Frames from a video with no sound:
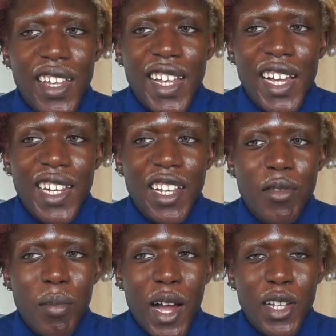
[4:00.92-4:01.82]
and I
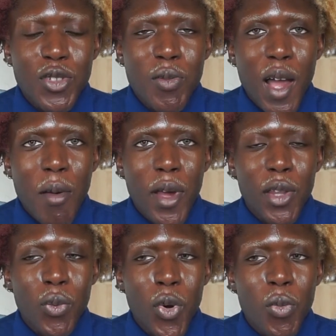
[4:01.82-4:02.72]
led back to my
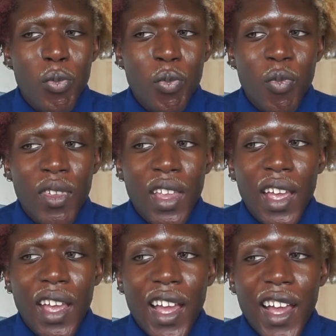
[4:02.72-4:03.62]
bedroom.
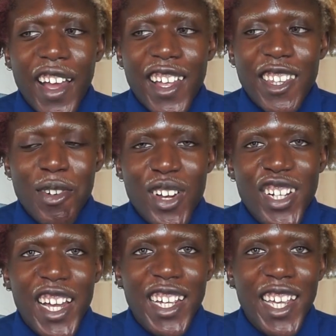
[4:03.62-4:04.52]
And when
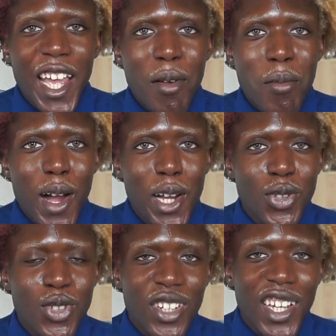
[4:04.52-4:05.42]
I came back
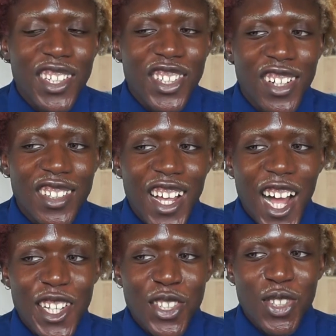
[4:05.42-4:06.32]
to the kitchen,
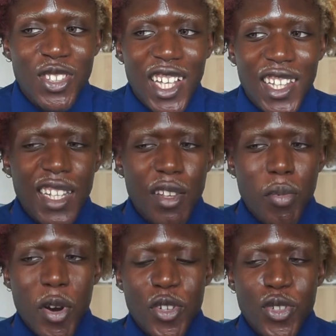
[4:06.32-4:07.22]
I saw that the
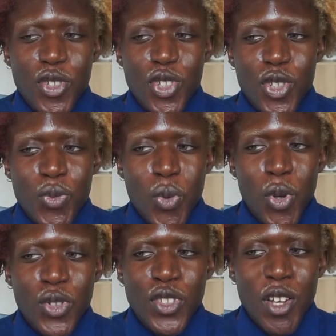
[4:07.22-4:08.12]
person just
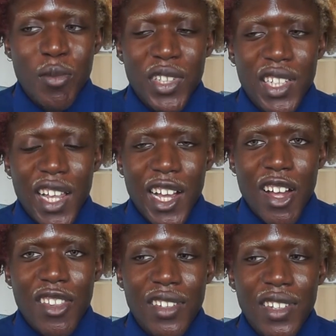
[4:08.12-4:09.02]
wrote something like
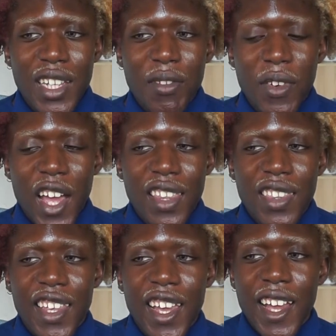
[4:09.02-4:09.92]
underneath,
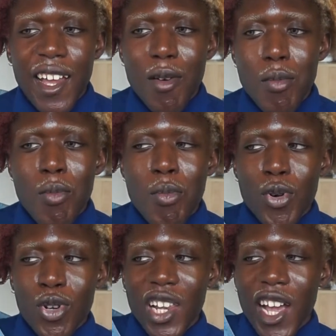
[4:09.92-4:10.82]
and they
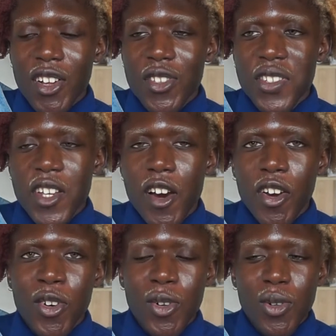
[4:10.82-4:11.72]
put like a
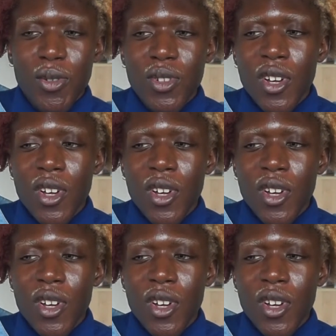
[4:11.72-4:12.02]
circle